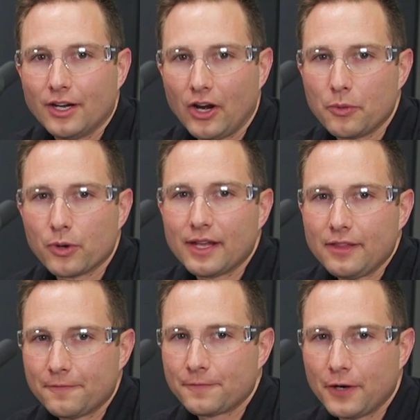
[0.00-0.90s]
All right, we're at
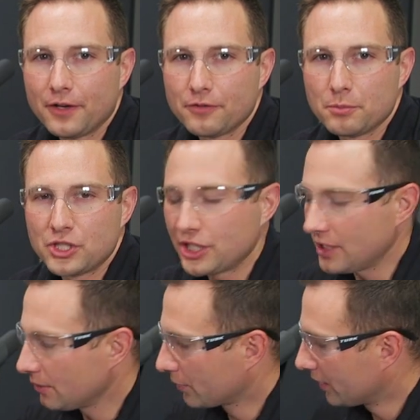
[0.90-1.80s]
the front of the
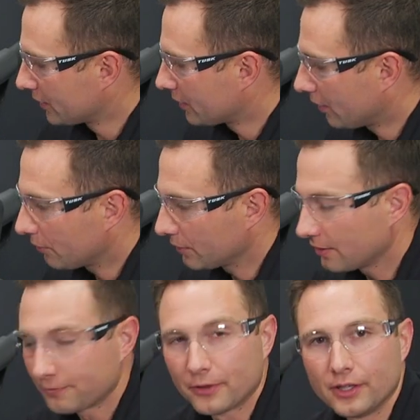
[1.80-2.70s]
machine. We're gonna start with
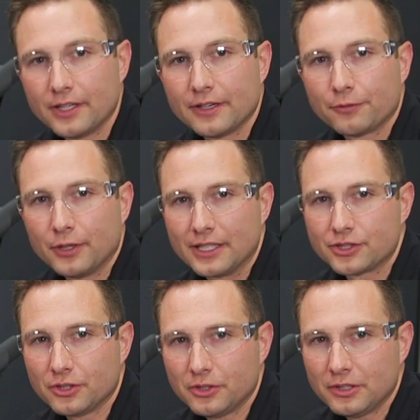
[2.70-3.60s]
the front
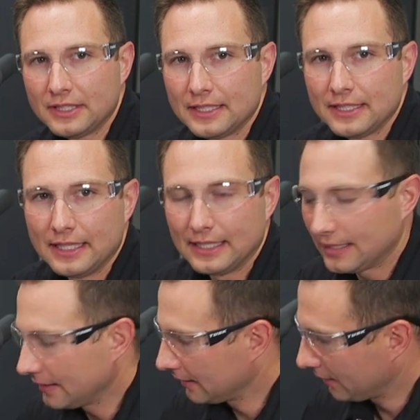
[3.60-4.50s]
differential,
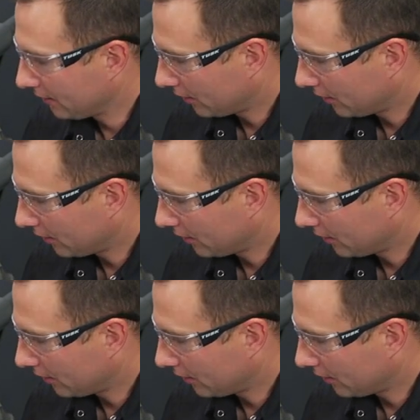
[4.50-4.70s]
and